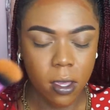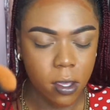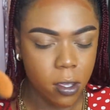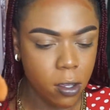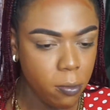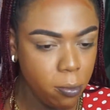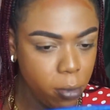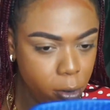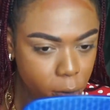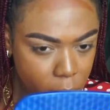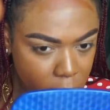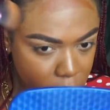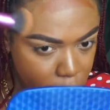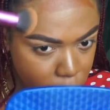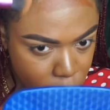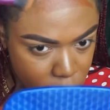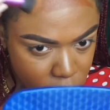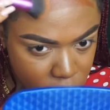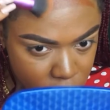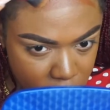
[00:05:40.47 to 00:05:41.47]
kabuki
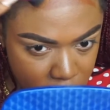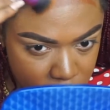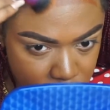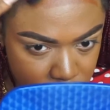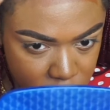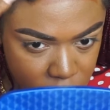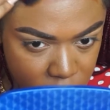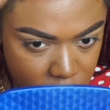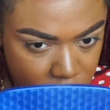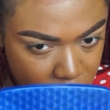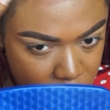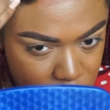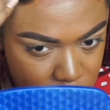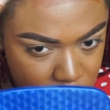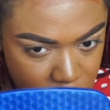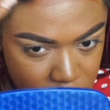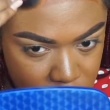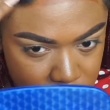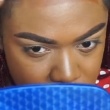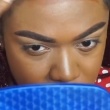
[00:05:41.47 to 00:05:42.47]
brush that I use for
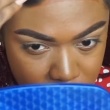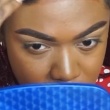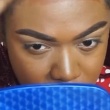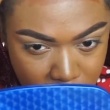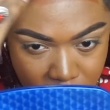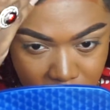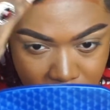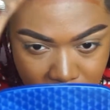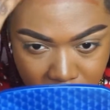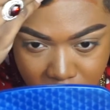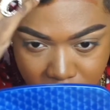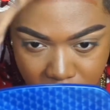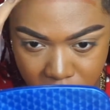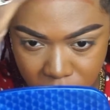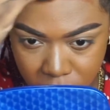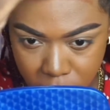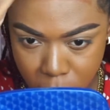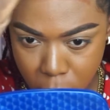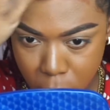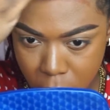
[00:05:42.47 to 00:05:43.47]
foundation and
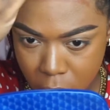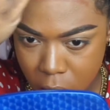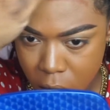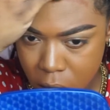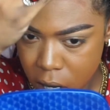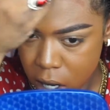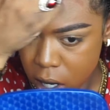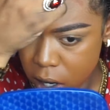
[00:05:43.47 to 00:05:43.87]
for